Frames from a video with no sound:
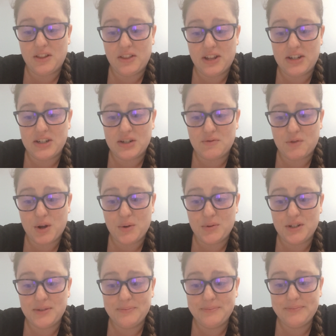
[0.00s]
the London
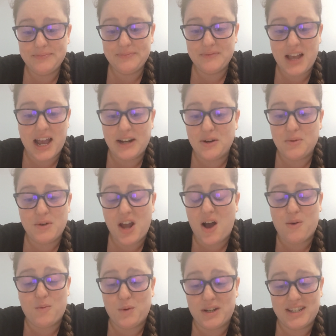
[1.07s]
road. I know
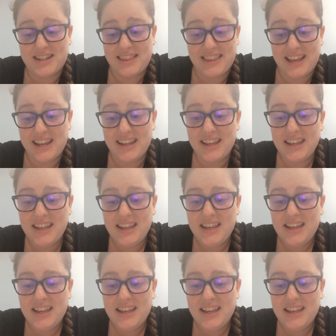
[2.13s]
not what to think.